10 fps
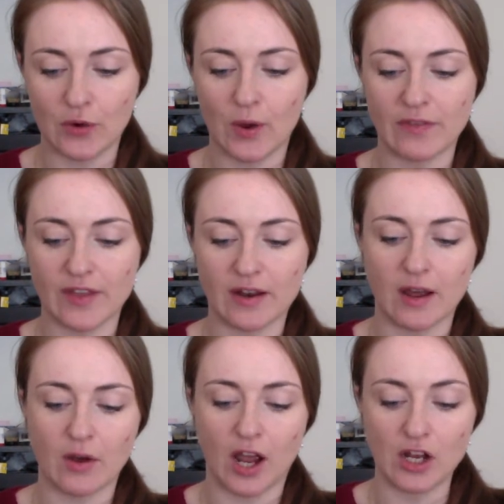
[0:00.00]
and then
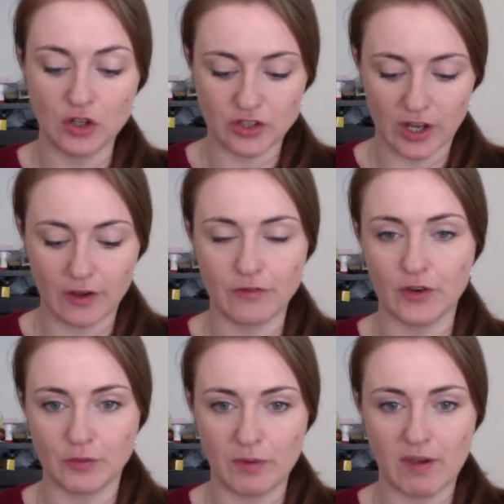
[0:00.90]
I looked at her
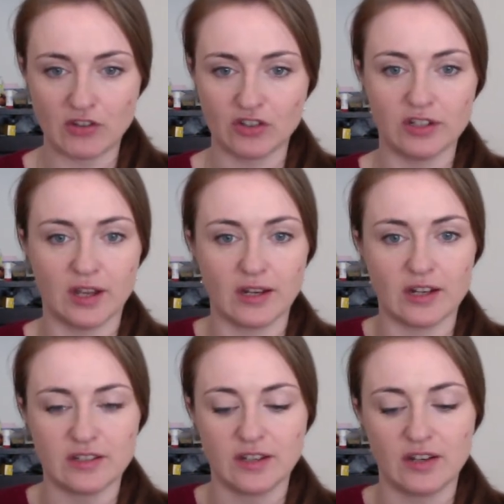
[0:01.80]
foot, we measured, and I
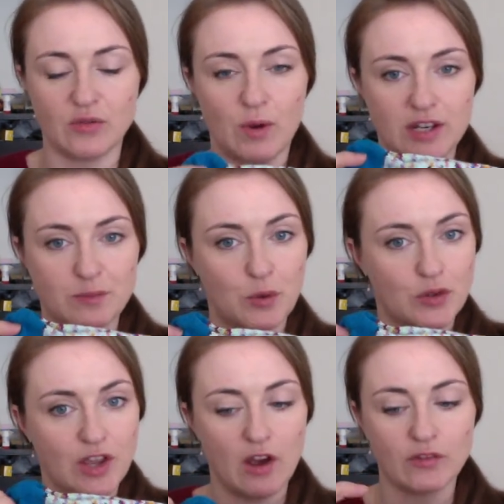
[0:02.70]
decided where to put
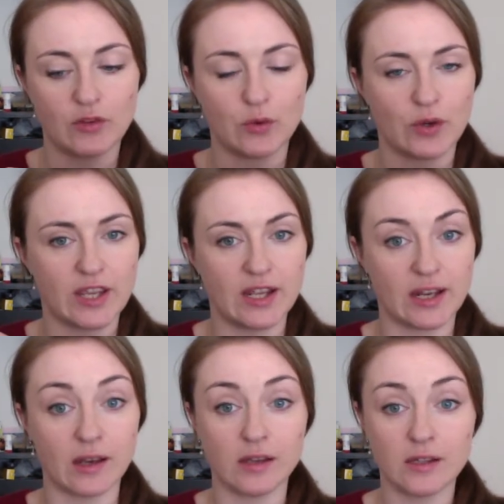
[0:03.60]
the afterthought heel
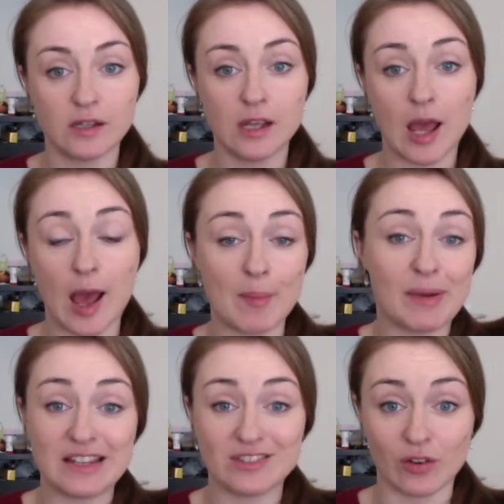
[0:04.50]
in
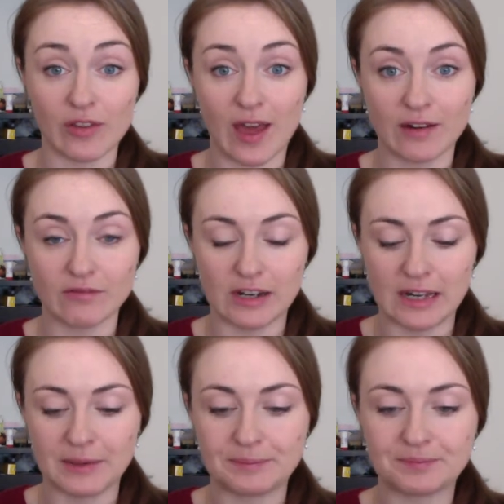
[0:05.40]
based on that, really.